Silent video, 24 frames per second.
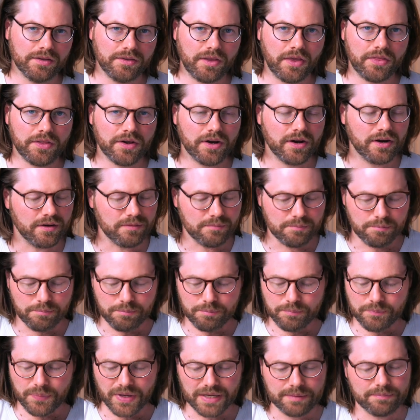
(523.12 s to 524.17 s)
Another
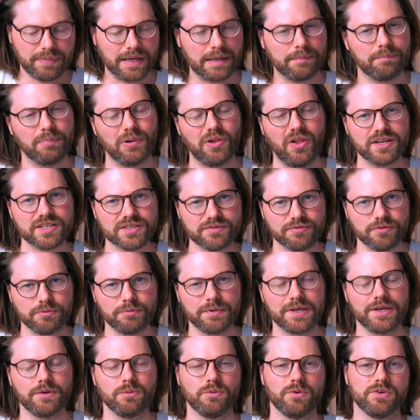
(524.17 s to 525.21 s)
big, big plus for
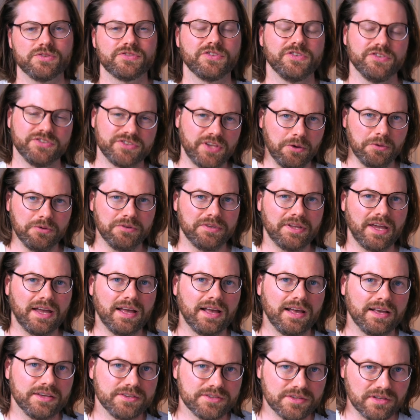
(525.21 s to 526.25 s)
me was the sound
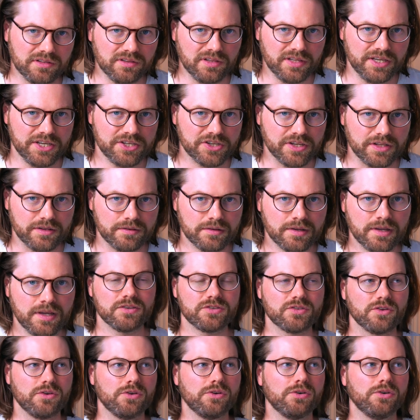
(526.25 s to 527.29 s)
isolation.
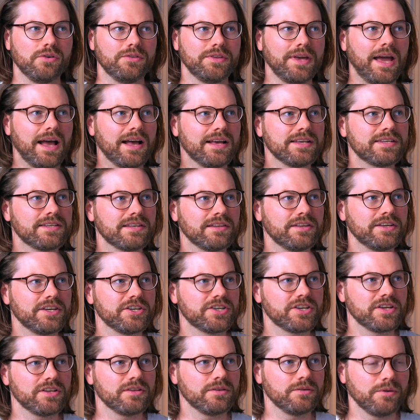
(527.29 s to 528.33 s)
So the
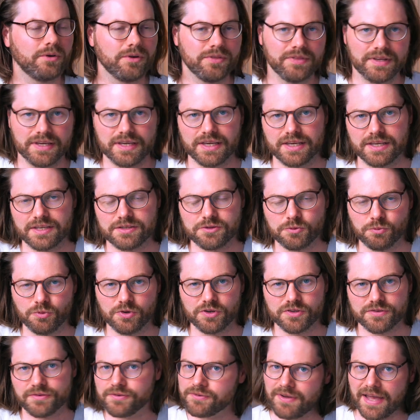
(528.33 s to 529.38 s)
isolation on these
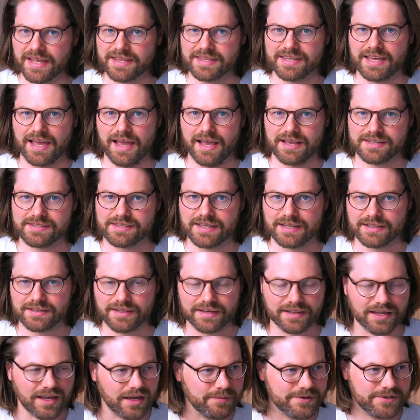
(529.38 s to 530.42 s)
was fantastic.
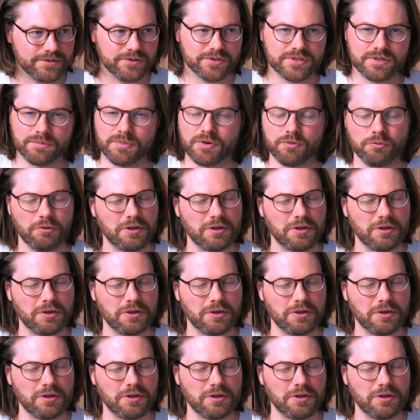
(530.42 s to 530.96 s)
Like I was using them in